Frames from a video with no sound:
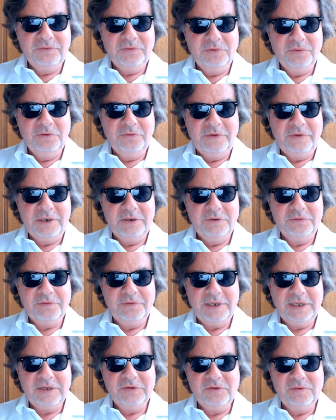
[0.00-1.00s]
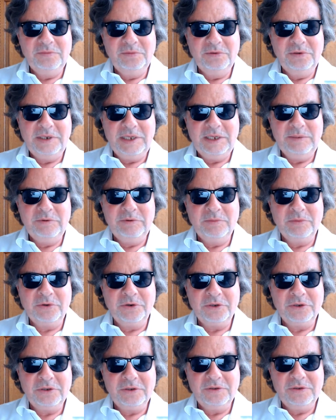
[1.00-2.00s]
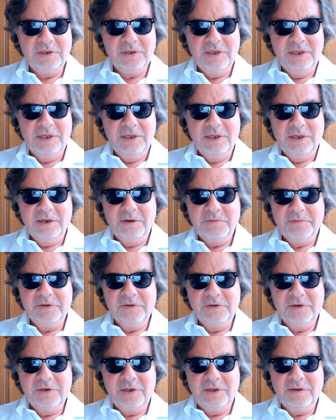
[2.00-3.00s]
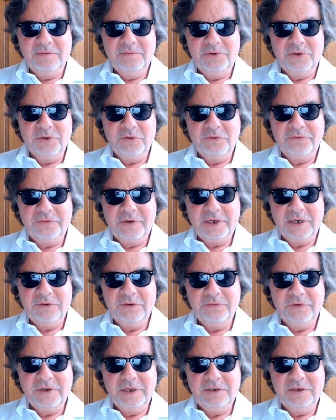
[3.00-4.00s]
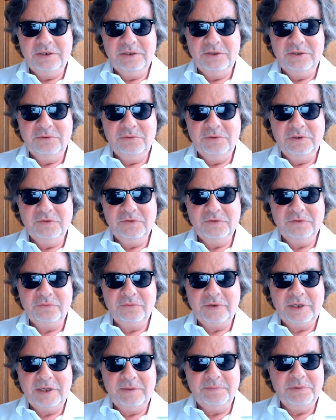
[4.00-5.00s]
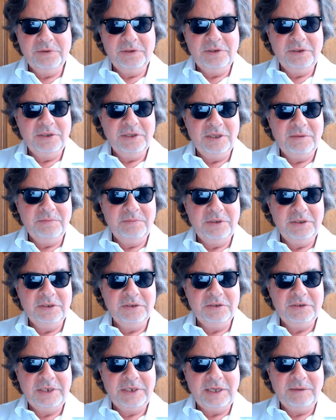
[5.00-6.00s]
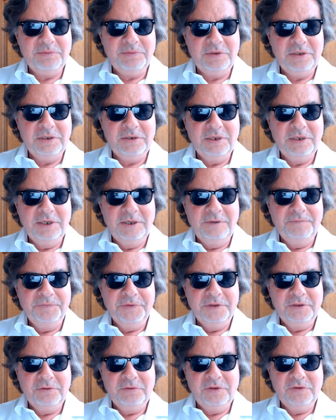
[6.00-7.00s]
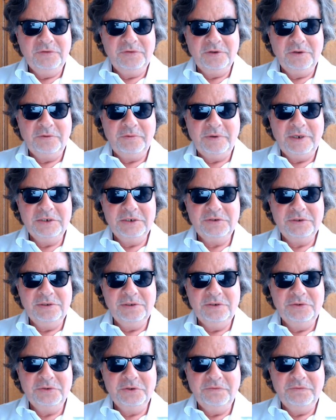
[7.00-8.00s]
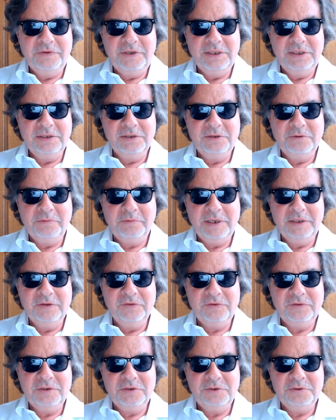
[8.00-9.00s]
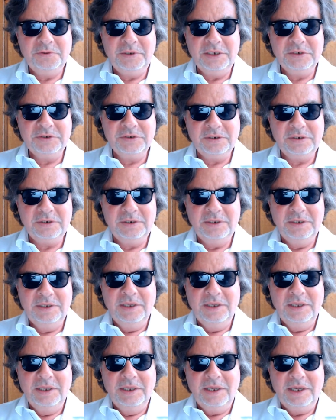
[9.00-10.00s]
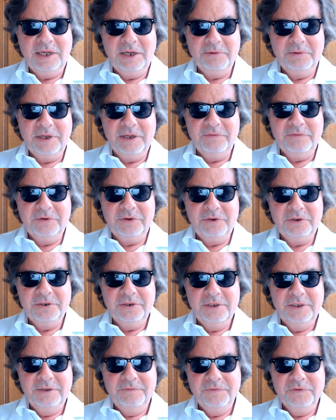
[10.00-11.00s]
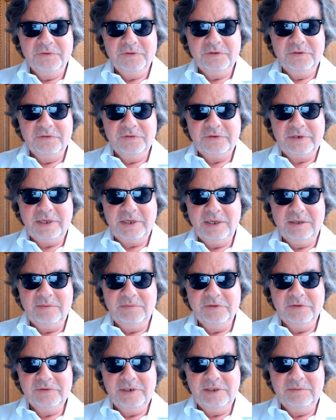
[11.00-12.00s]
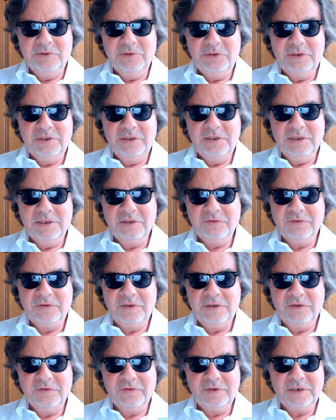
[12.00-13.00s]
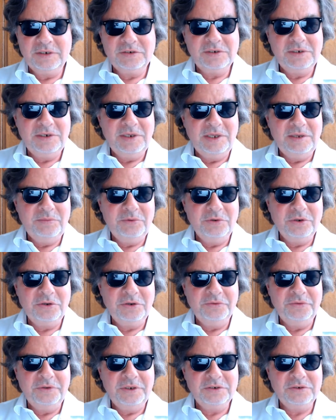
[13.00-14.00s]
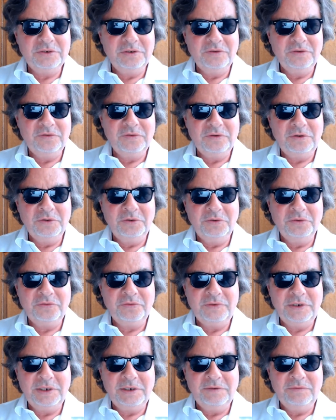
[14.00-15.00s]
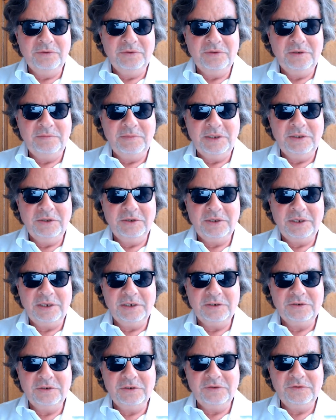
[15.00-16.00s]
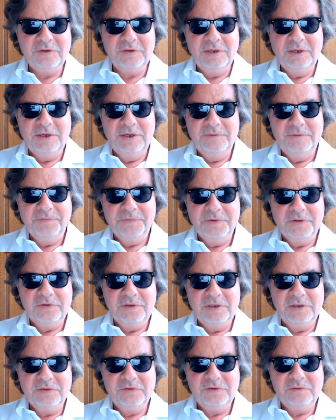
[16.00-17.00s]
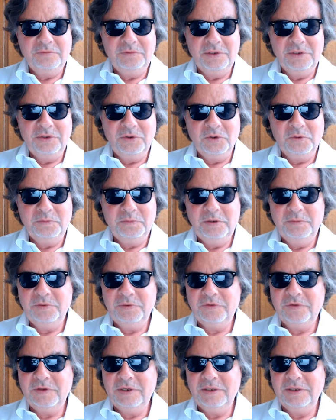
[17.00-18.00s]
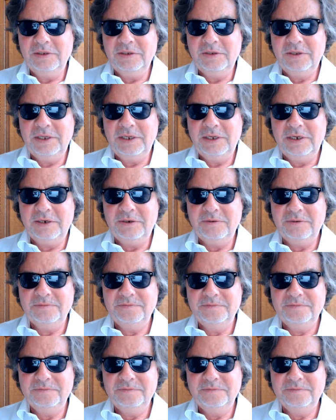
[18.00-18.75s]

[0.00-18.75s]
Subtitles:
on a very flexible labor market, where the number of firefighting units rapidly can be adapted to the sequentially revealed weather situation. However, since time is limited and since such labor conditions are not relevant in many countries, this will not be presented here.